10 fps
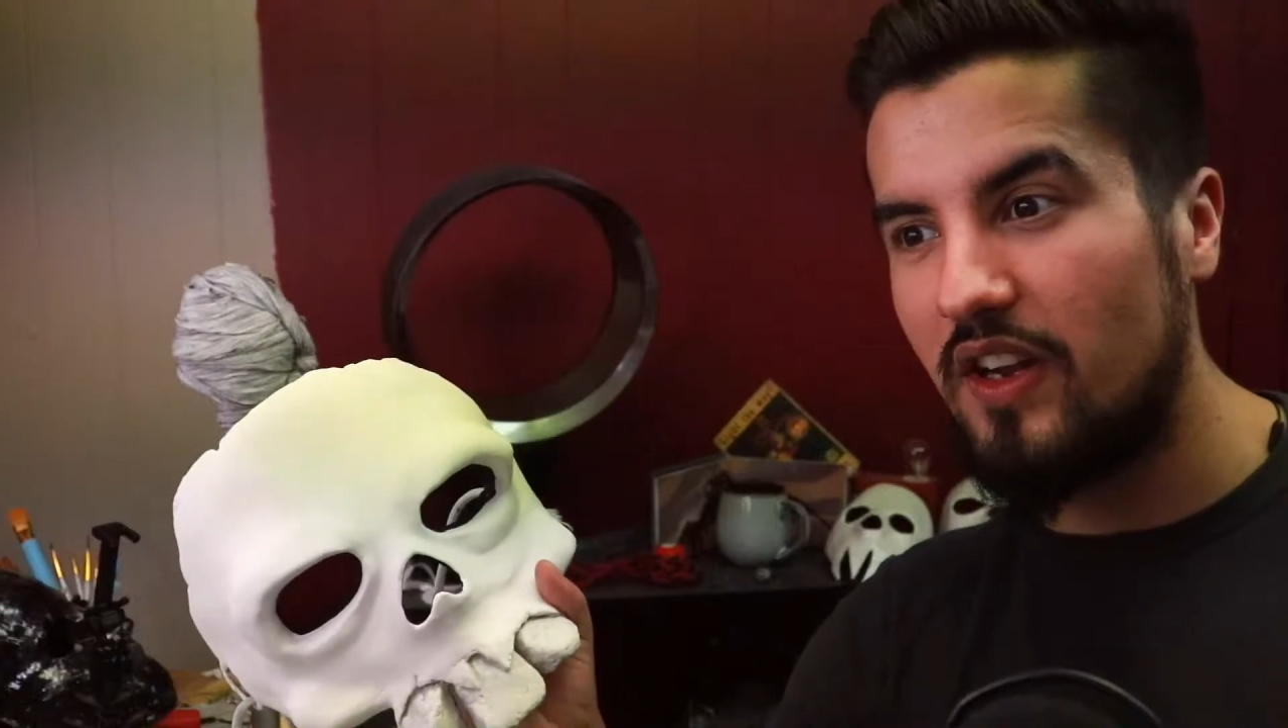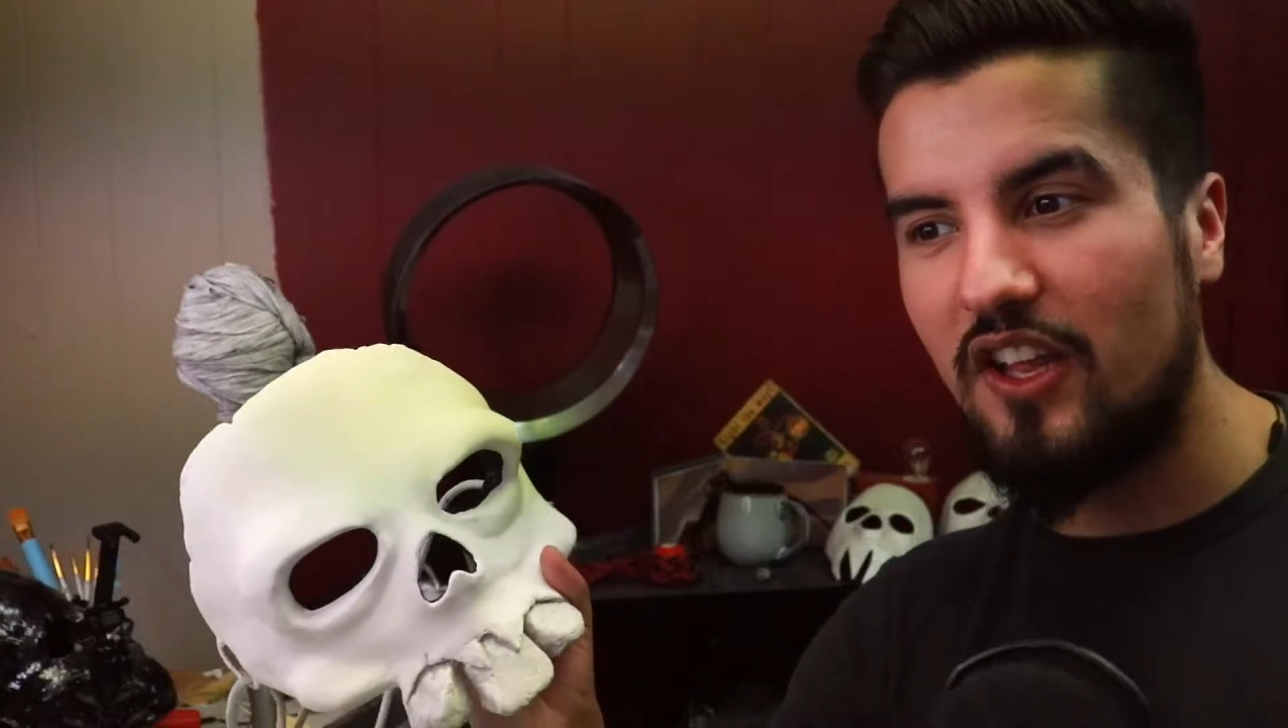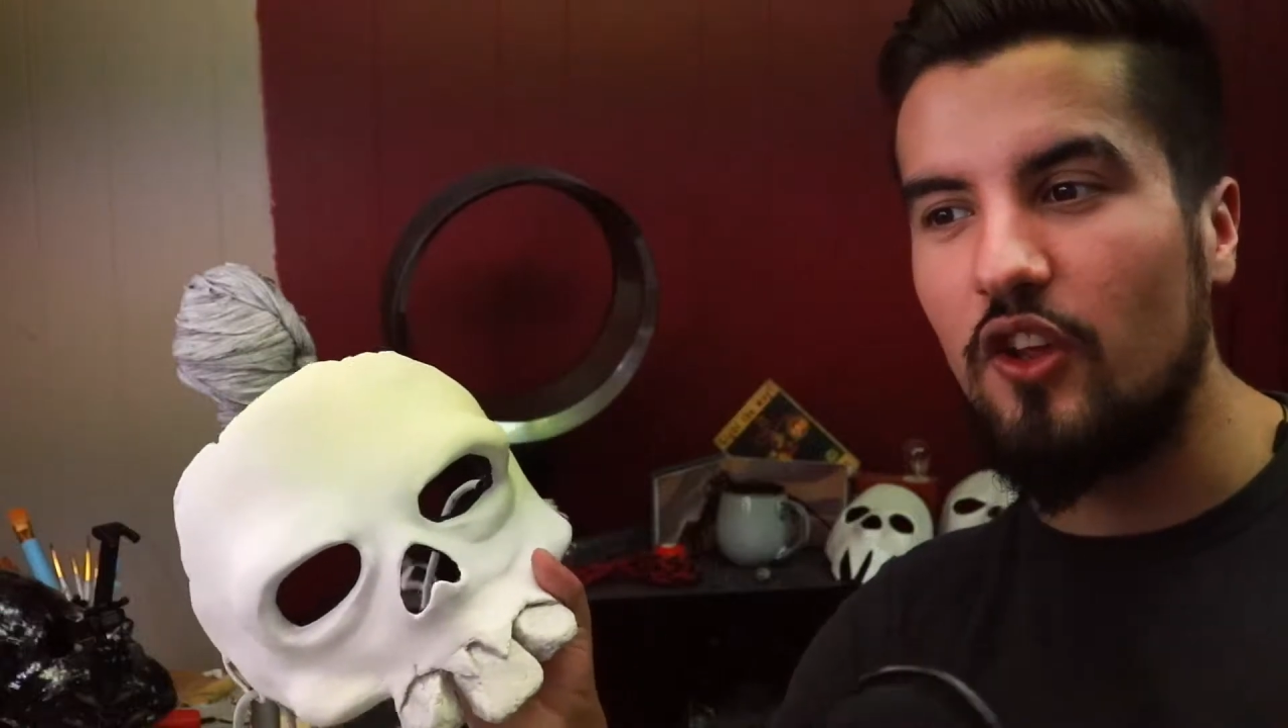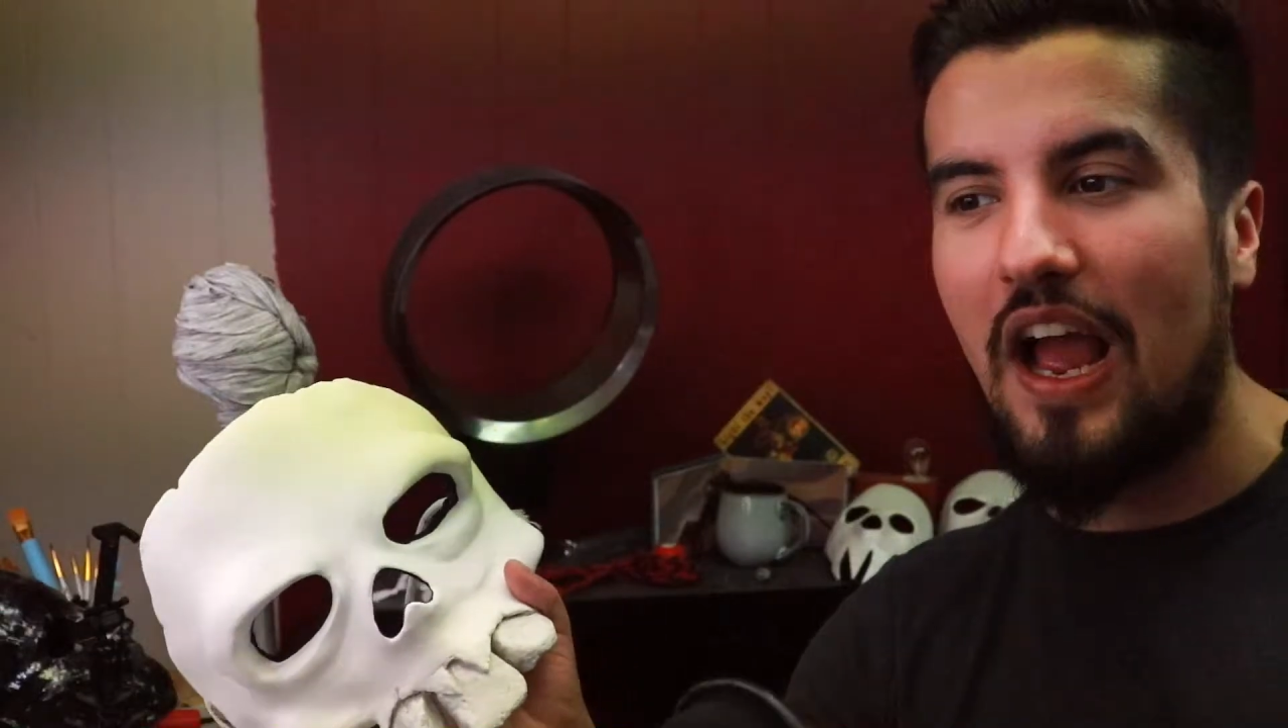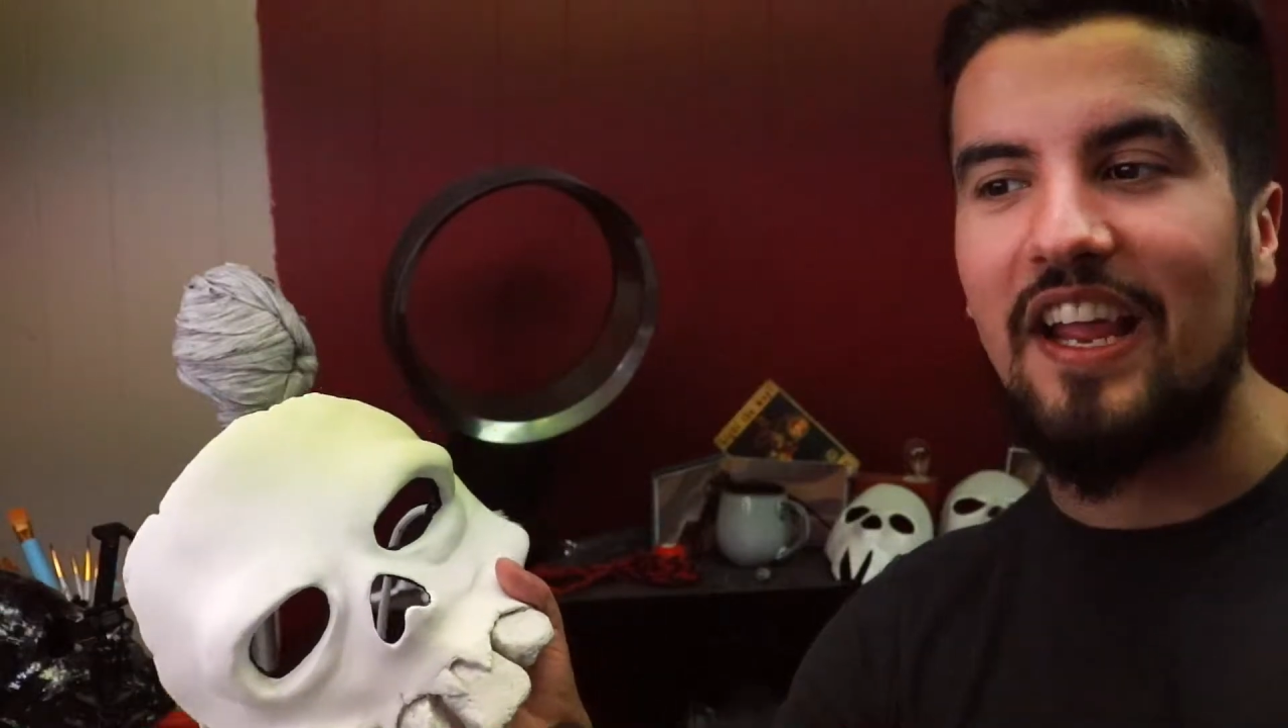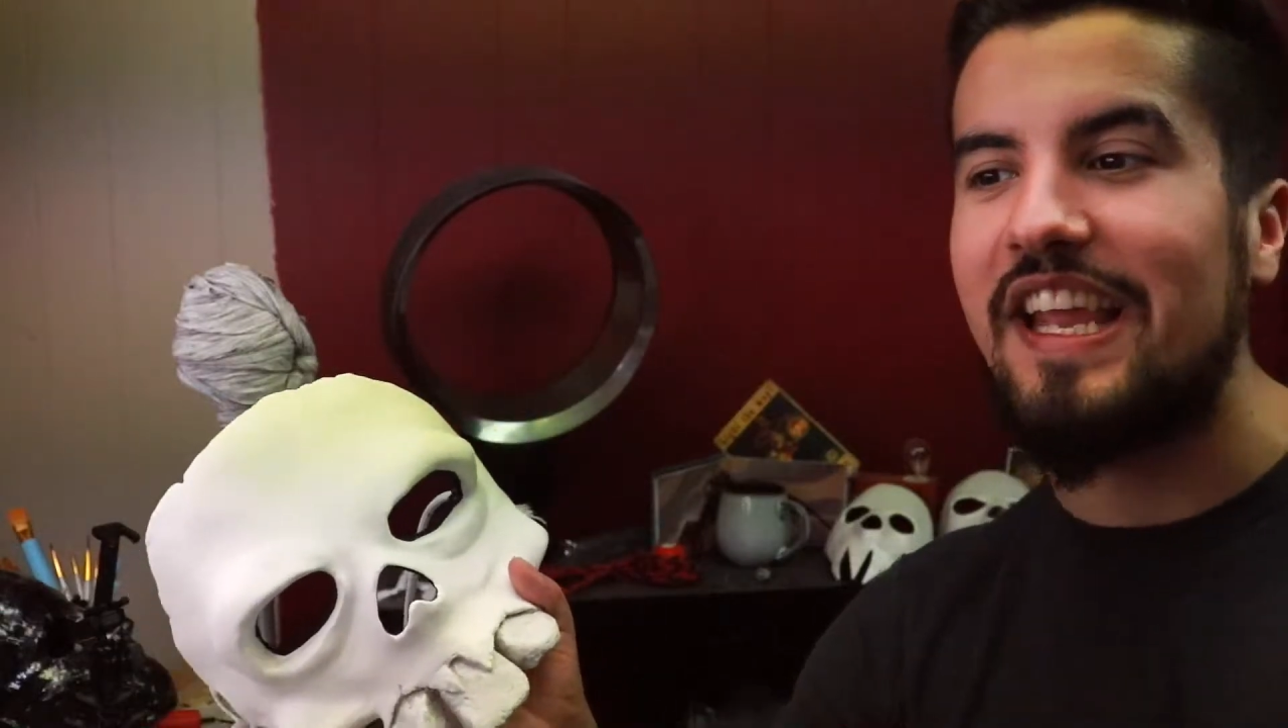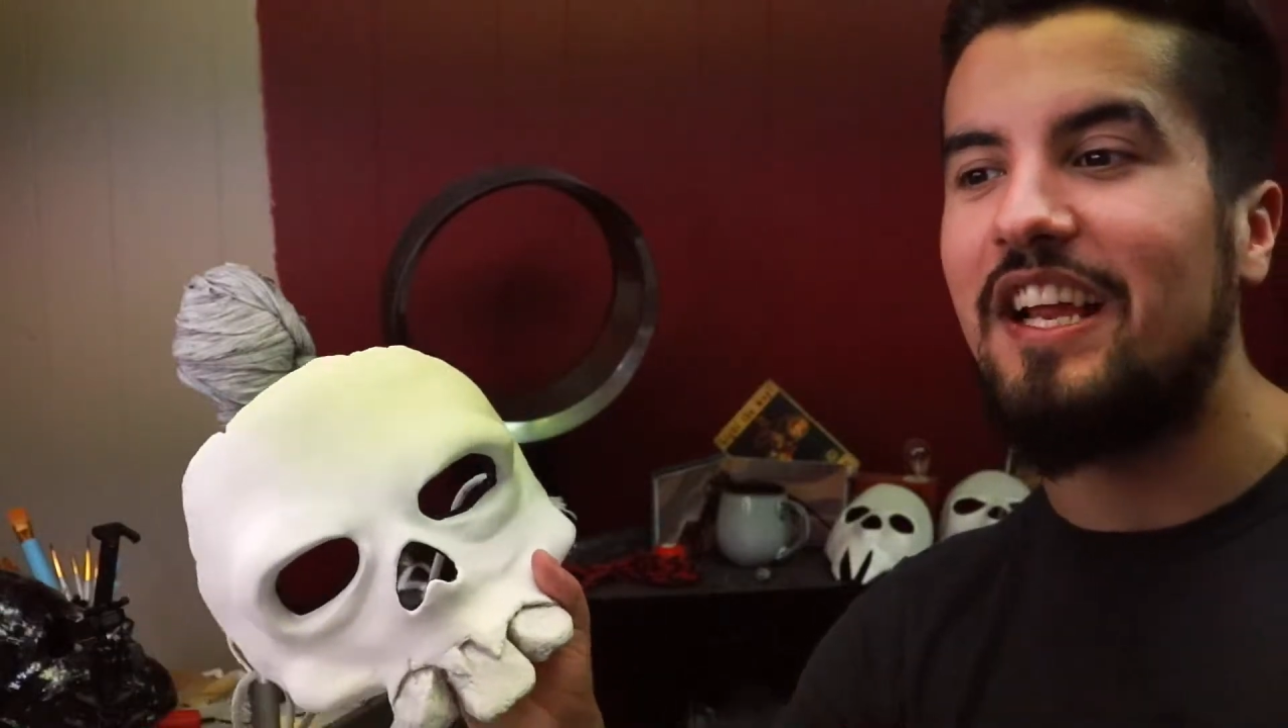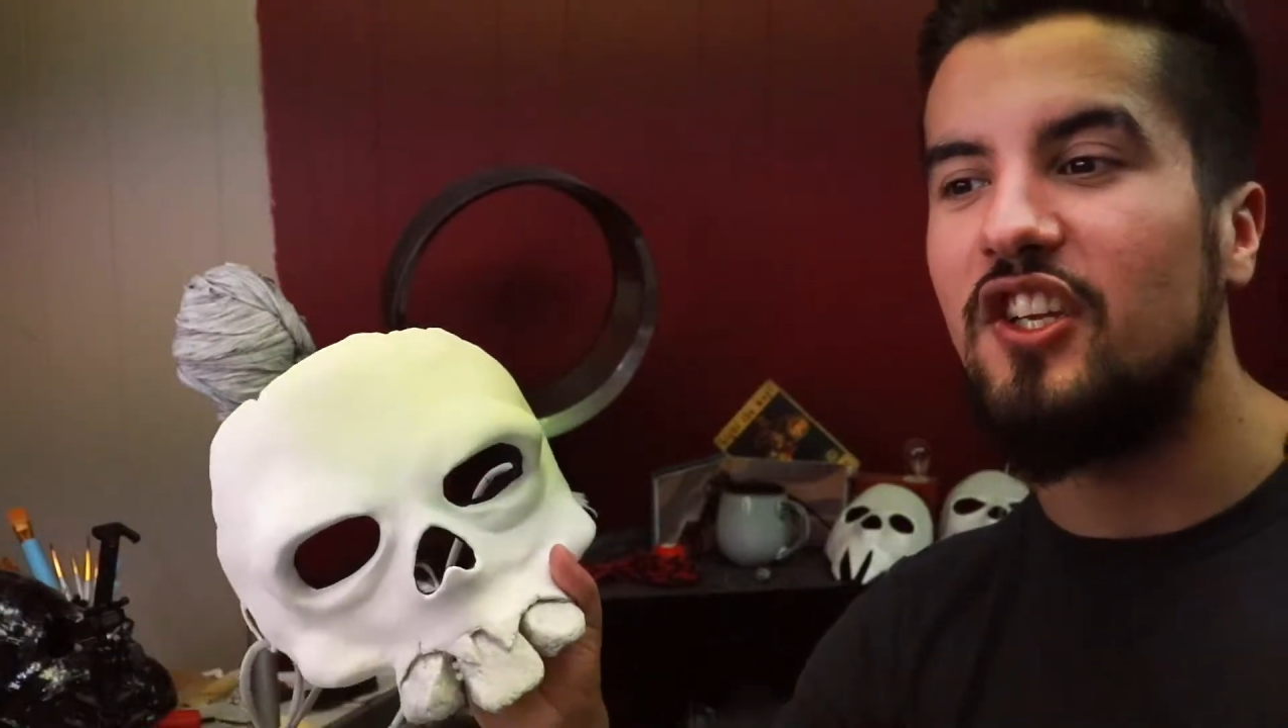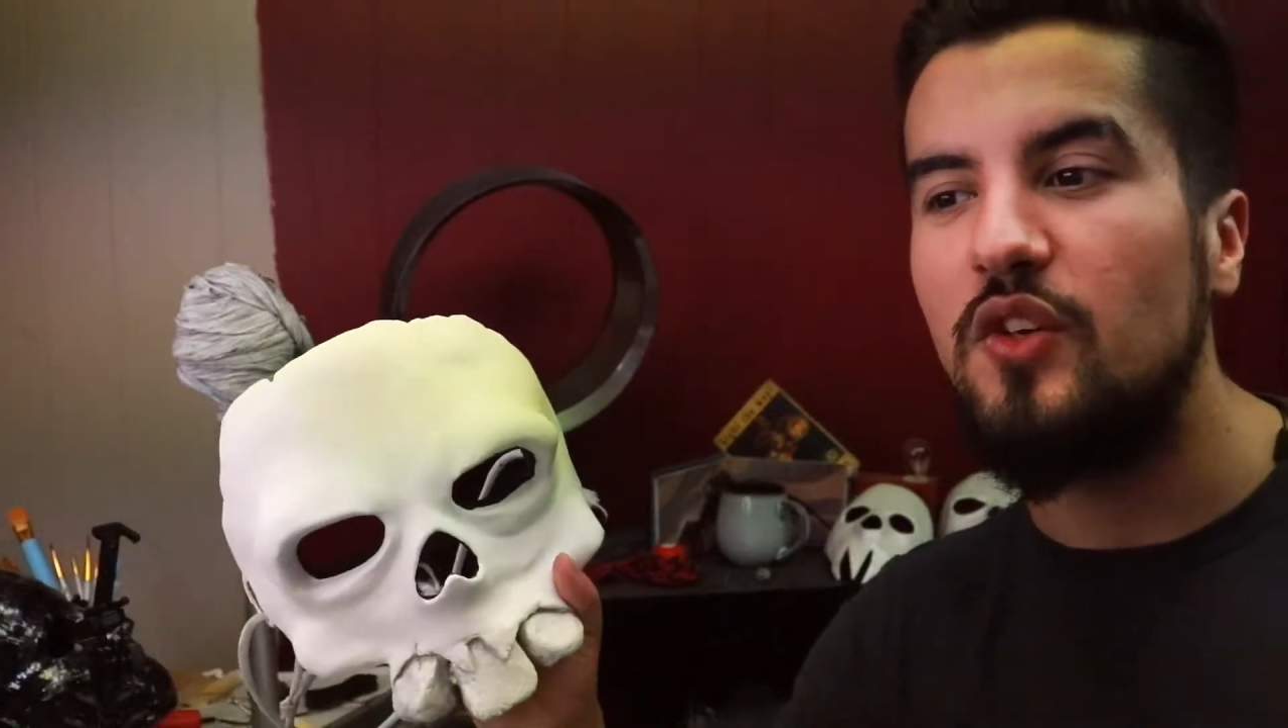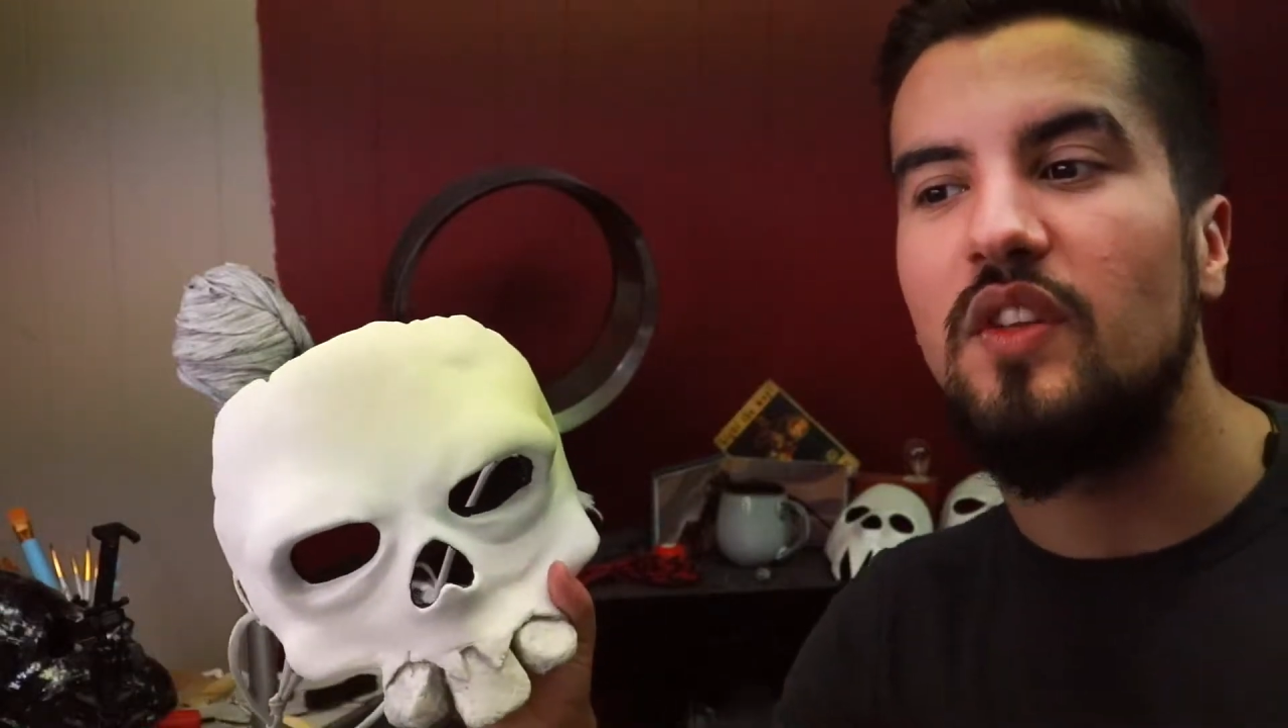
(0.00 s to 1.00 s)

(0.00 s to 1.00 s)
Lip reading: like I can't